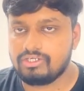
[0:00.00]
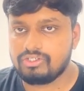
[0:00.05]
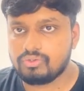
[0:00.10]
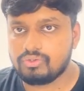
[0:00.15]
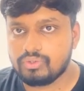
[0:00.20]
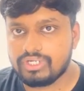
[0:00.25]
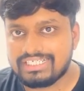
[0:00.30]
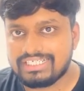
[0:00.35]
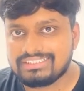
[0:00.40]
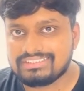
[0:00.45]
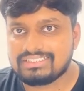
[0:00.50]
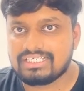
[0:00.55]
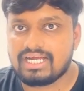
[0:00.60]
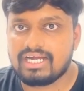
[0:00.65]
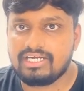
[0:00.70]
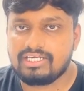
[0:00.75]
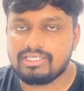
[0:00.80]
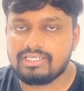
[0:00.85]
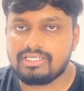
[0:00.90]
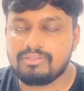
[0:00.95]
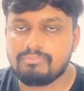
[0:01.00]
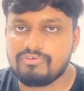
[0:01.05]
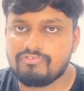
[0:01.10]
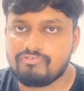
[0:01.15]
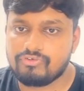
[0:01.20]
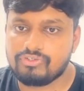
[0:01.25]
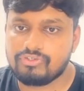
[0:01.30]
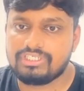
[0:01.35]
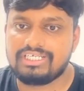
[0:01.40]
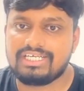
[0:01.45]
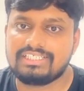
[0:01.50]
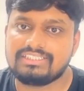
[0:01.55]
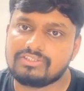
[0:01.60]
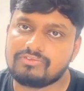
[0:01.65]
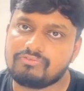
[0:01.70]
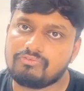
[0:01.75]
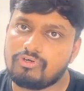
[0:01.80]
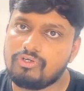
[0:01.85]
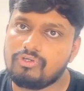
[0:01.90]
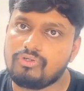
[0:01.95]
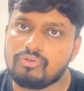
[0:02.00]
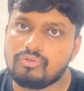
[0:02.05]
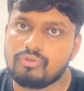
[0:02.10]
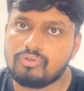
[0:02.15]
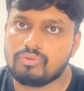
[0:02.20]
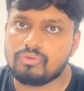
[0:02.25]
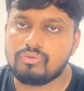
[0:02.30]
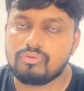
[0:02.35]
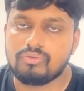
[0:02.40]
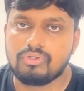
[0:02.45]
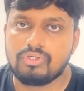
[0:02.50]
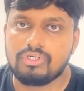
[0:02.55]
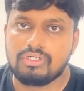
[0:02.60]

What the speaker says: To get started, before that I just want to know